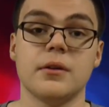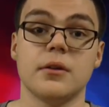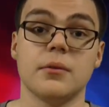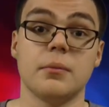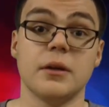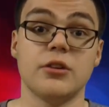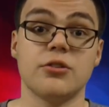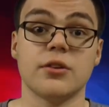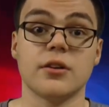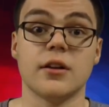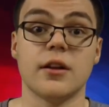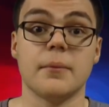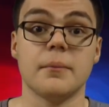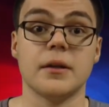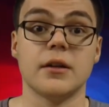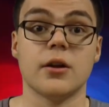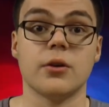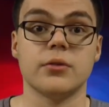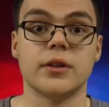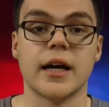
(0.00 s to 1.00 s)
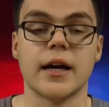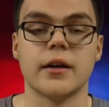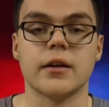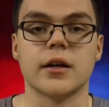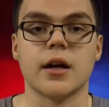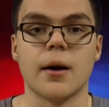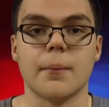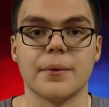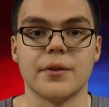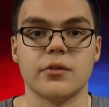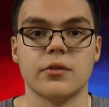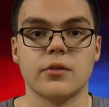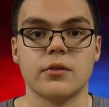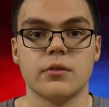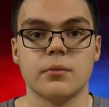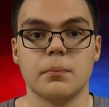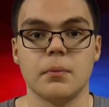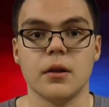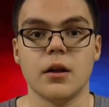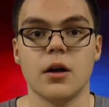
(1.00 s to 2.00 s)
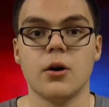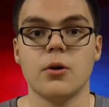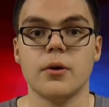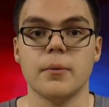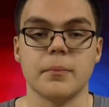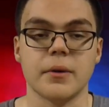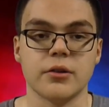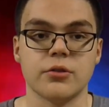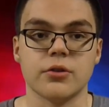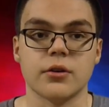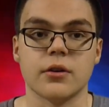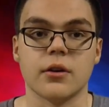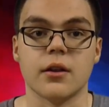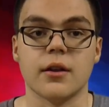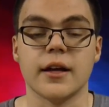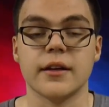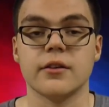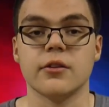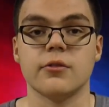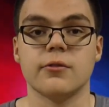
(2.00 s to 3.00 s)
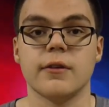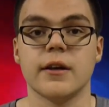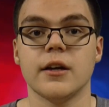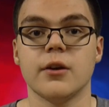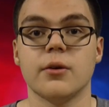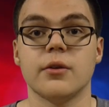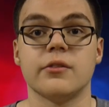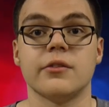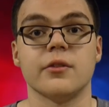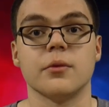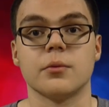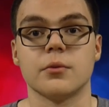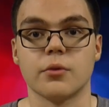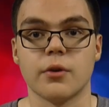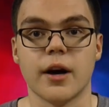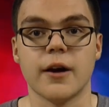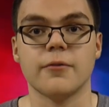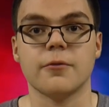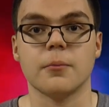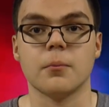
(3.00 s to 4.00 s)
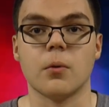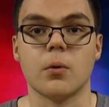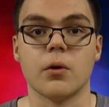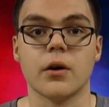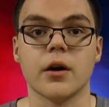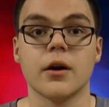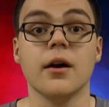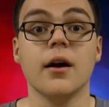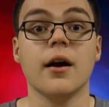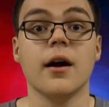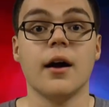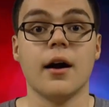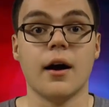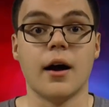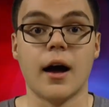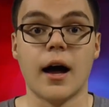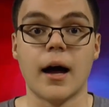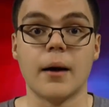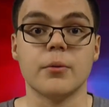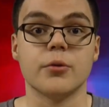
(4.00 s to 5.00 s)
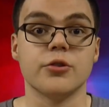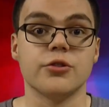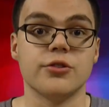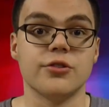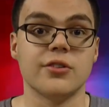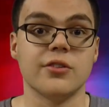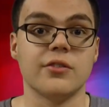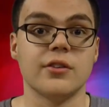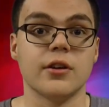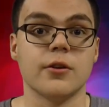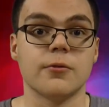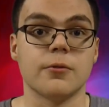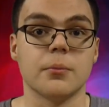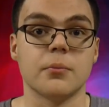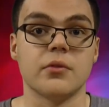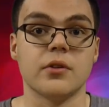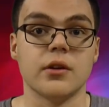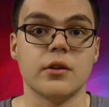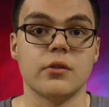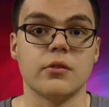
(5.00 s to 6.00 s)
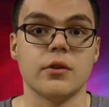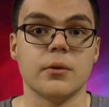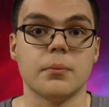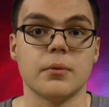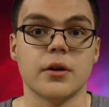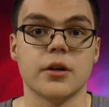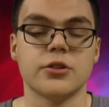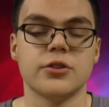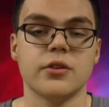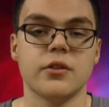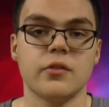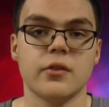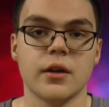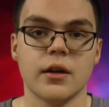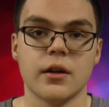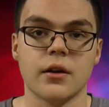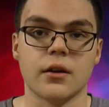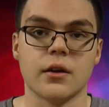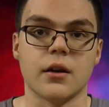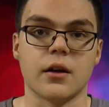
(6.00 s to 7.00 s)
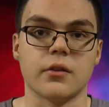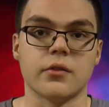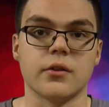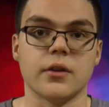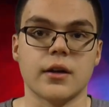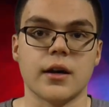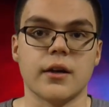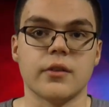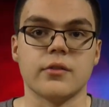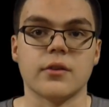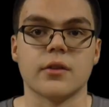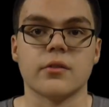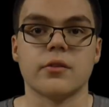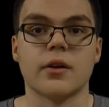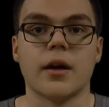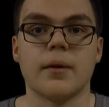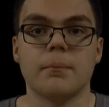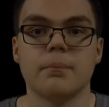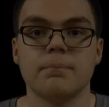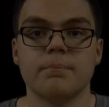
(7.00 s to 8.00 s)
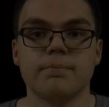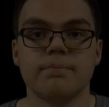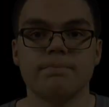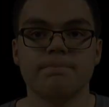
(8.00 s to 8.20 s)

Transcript: Be sure to let me know down in the comments below, and be sure to like this video and subscribe for more. I'm Christian Justino from CNC Productions. I'll see you guys next time.